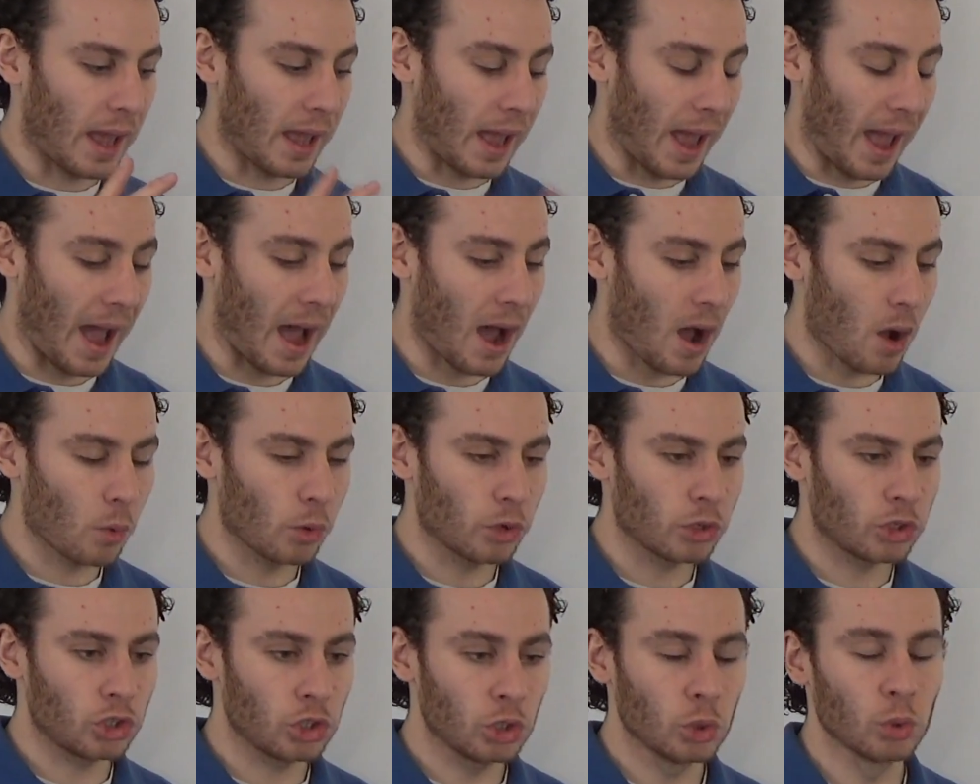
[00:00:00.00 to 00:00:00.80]
how
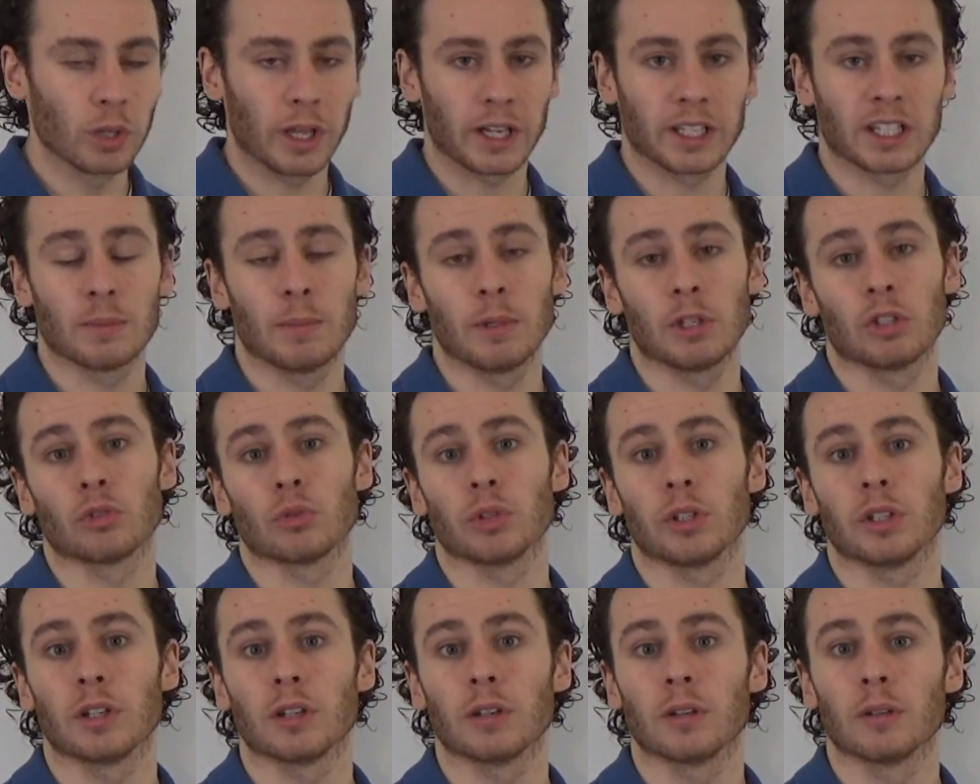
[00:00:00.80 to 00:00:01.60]
would you like to be
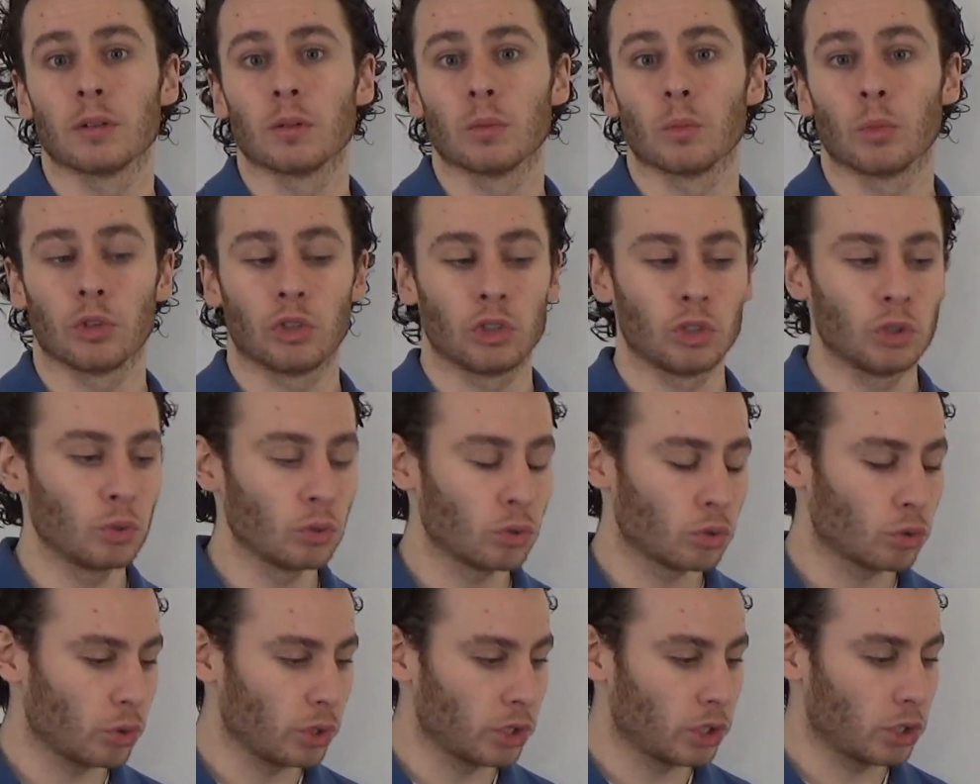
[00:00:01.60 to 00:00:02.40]
treated? Are
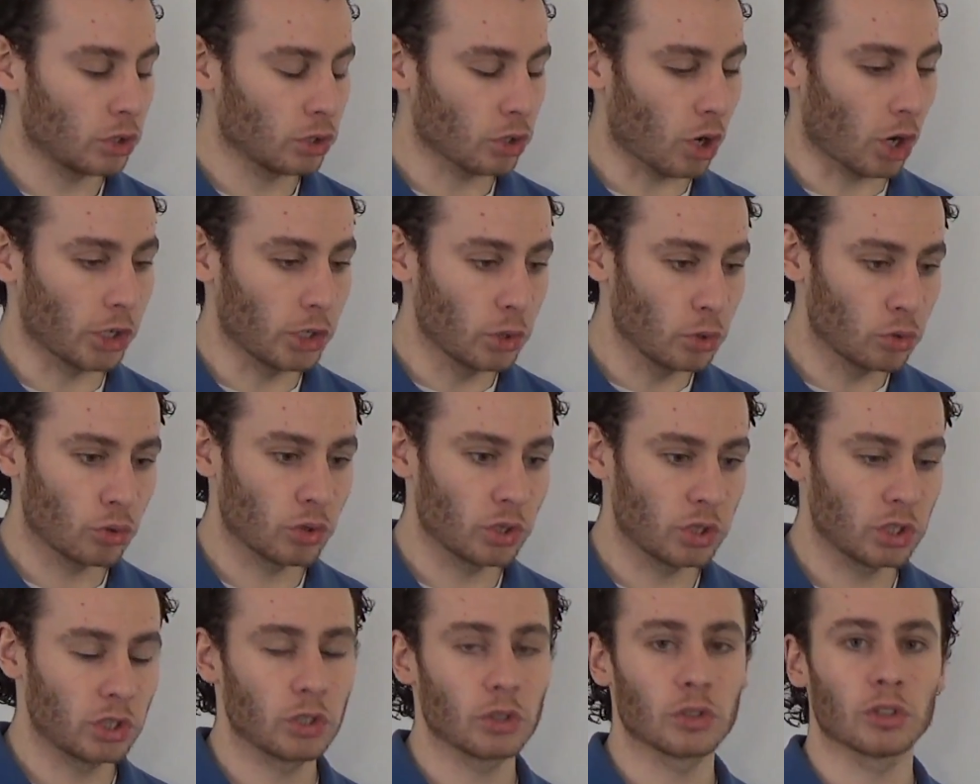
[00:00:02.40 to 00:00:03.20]
you
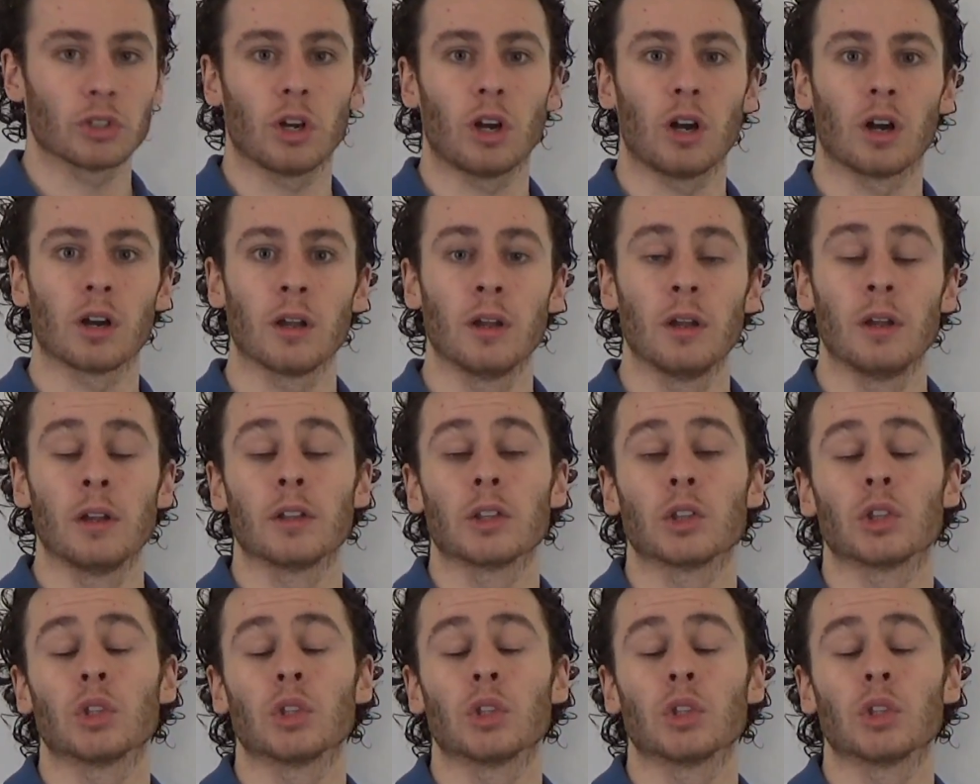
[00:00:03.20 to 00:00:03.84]
treating your dog